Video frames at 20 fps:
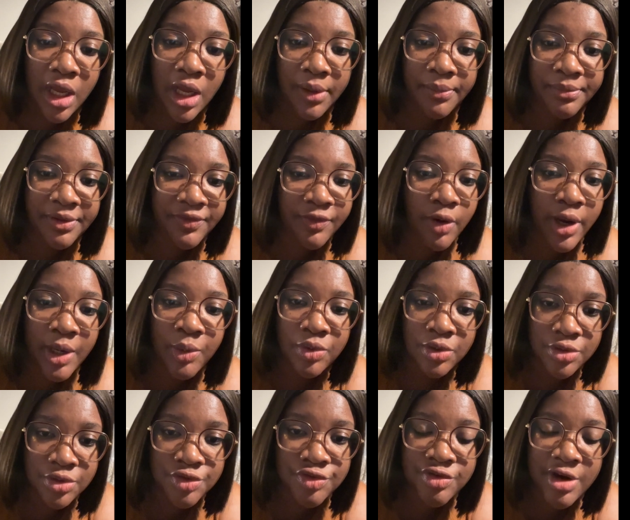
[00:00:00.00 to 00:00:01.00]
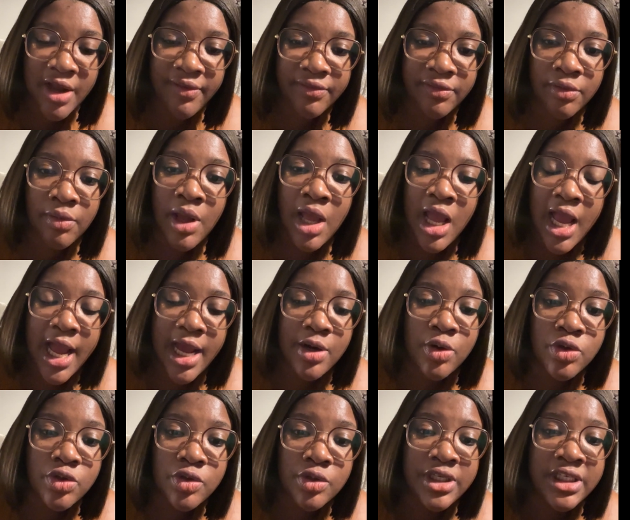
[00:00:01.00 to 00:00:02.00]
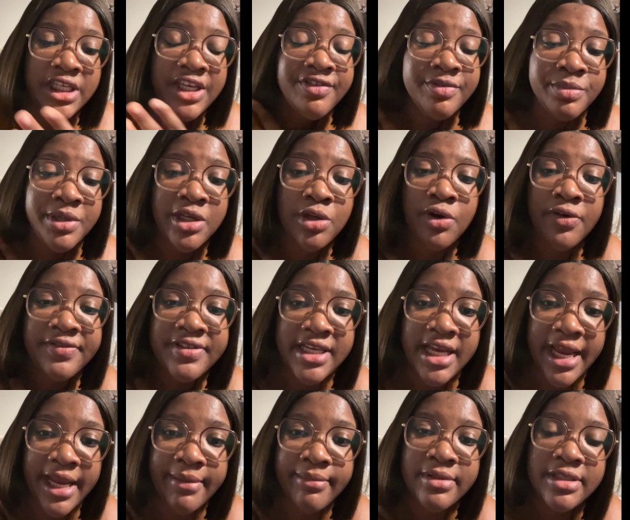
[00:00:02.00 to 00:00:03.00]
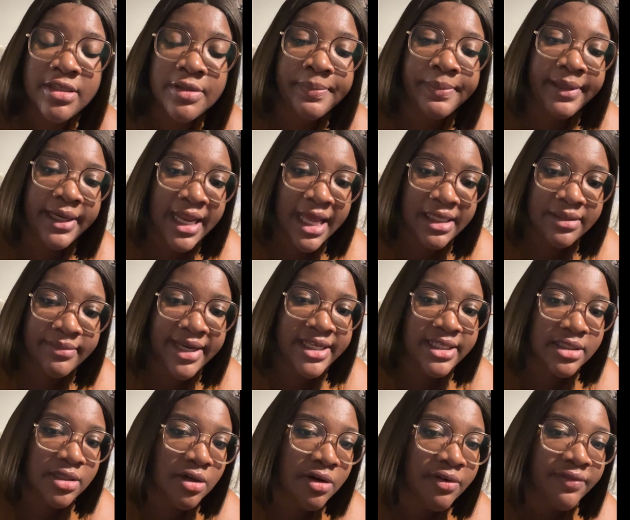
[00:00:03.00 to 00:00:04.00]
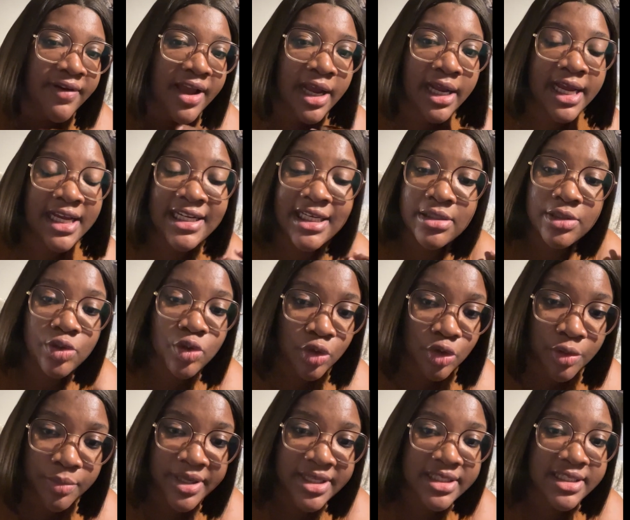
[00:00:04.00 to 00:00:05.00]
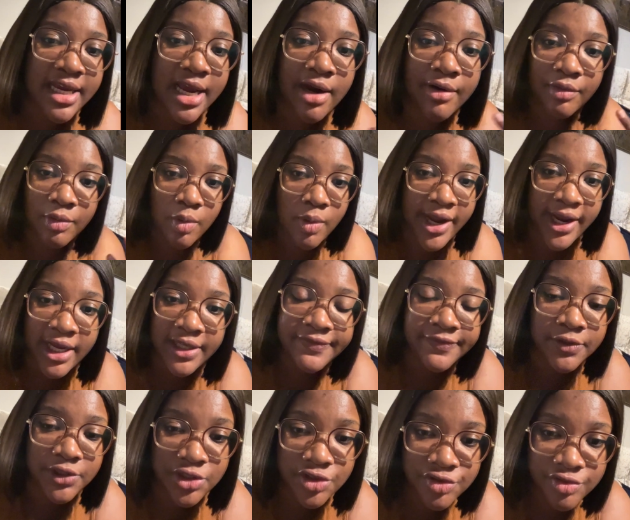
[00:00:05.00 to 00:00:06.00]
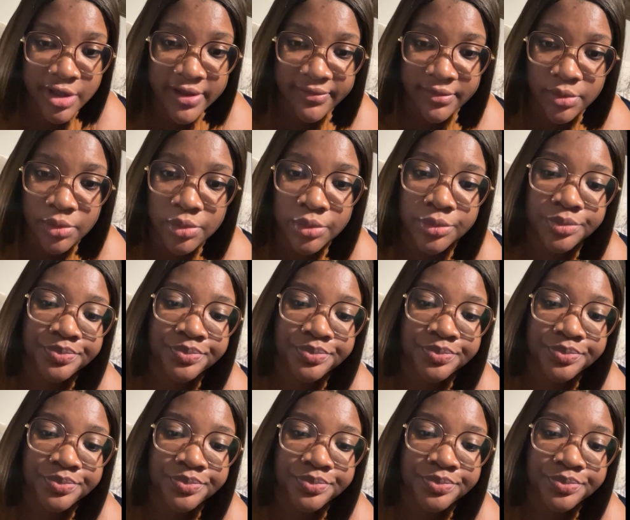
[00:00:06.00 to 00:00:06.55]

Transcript: before I want to travel, and also it gives me enough time to plan myself and gather the documents that are required for this travel.